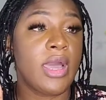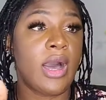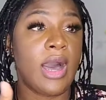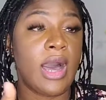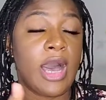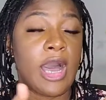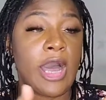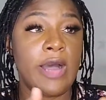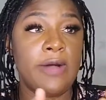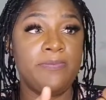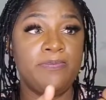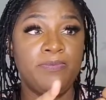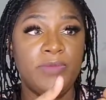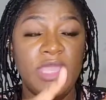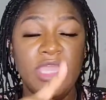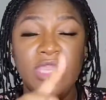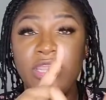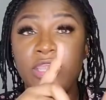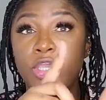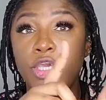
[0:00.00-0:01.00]
um,
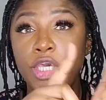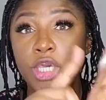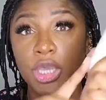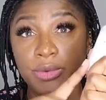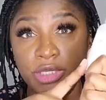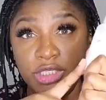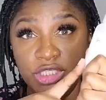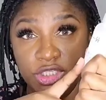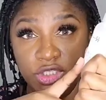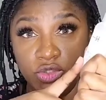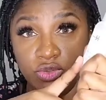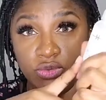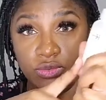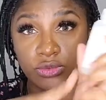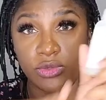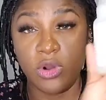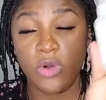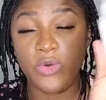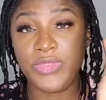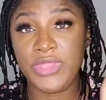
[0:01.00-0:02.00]
it encourages
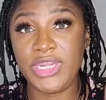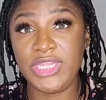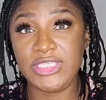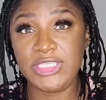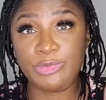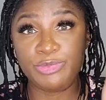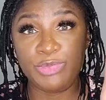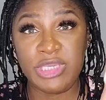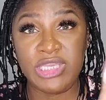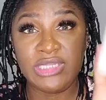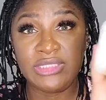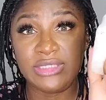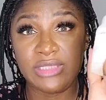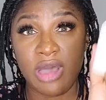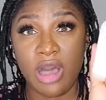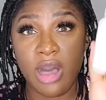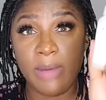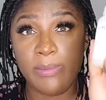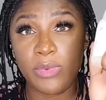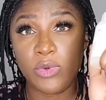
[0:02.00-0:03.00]
growth and it speeds
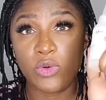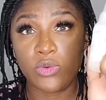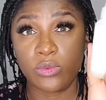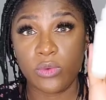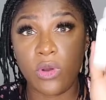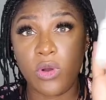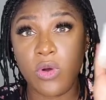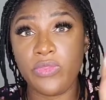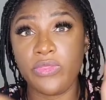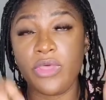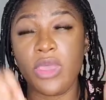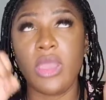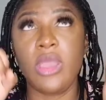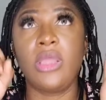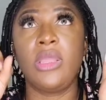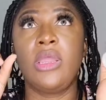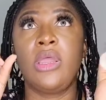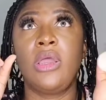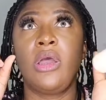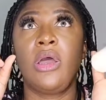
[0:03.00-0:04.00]
up growth.
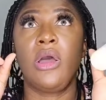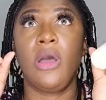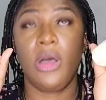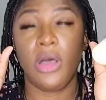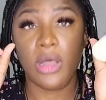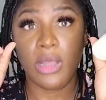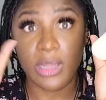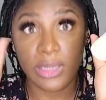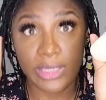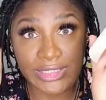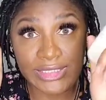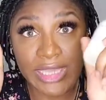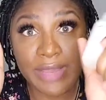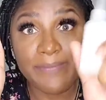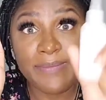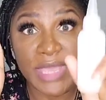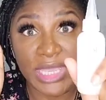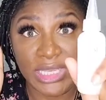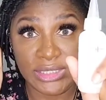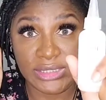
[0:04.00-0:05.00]
It's
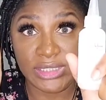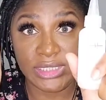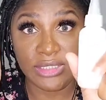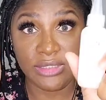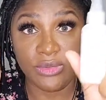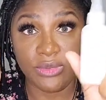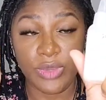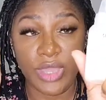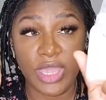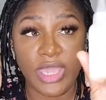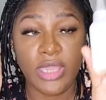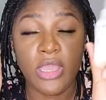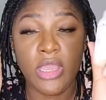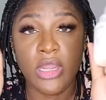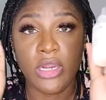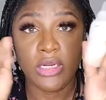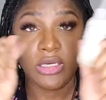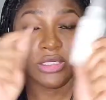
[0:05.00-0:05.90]
amazing, okay?